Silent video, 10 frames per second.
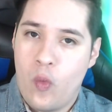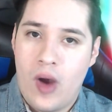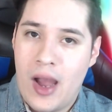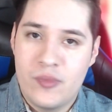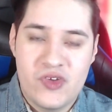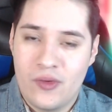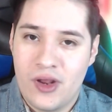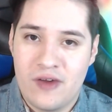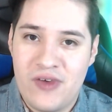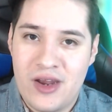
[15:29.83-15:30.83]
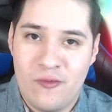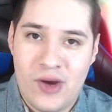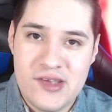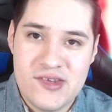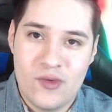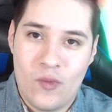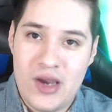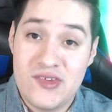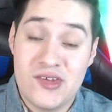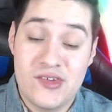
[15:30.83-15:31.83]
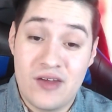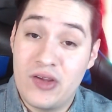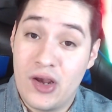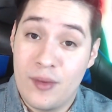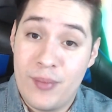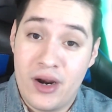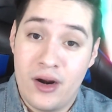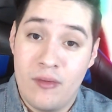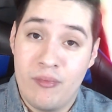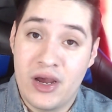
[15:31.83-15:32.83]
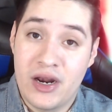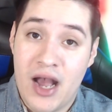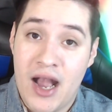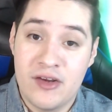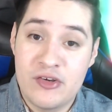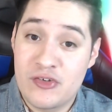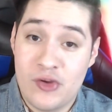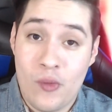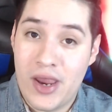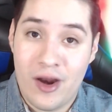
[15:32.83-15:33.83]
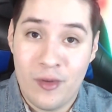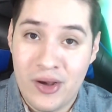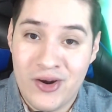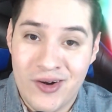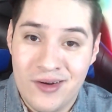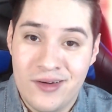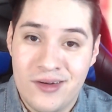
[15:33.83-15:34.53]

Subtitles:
I'm still not a fan of Weiss. Weiss has definitely gotten better, but I just don't care about her.